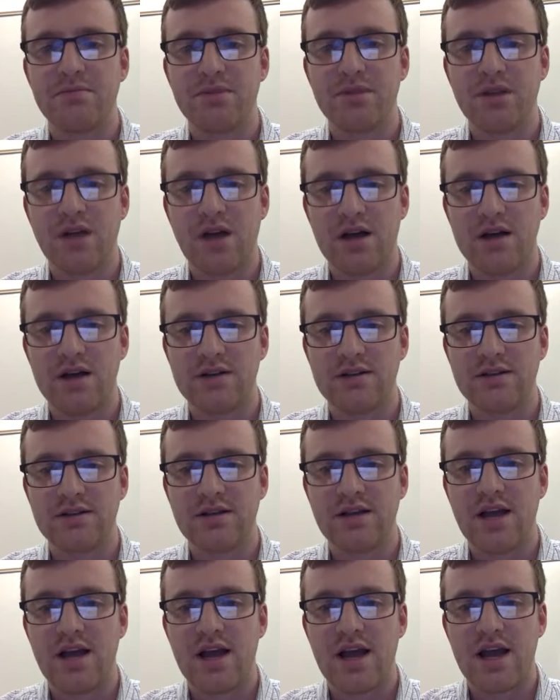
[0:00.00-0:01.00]
plus,
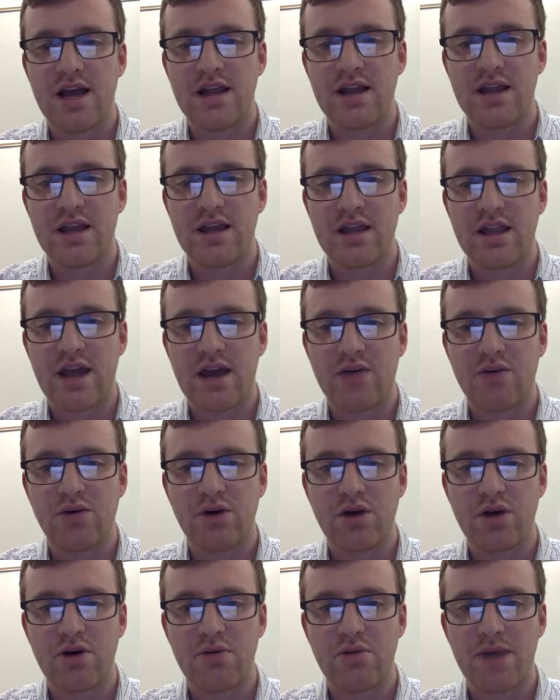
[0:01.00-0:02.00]
and then that will
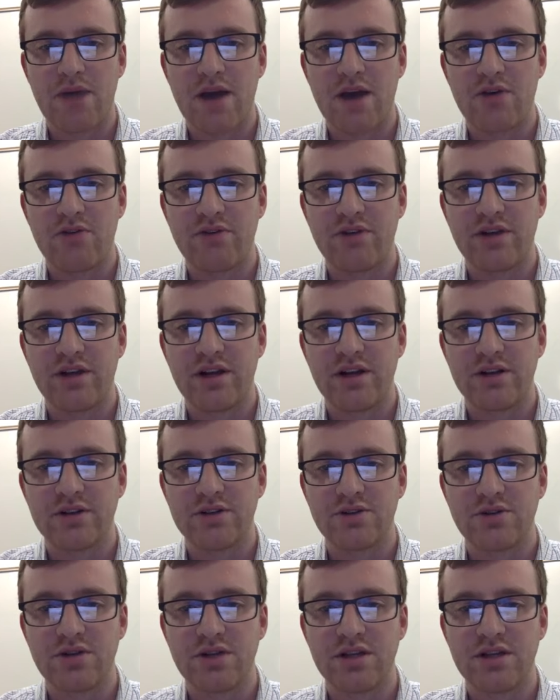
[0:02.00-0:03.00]
go back over here.
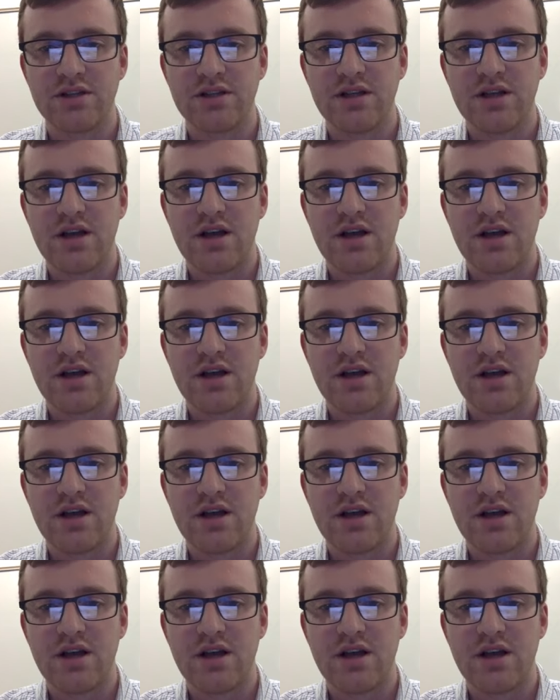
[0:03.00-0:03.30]
So these